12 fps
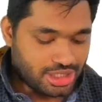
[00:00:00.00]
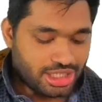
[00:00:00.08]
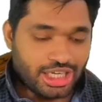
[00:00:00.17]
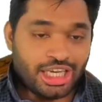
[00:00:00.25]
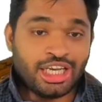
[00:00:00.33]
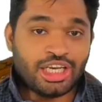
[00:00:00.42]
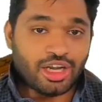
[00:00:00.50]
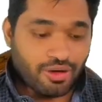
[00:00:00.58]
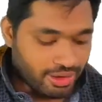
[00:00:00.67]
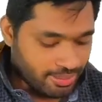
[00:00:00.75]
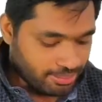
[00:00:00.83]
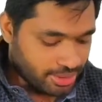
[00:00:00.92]
in
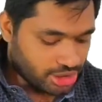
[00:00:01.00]
November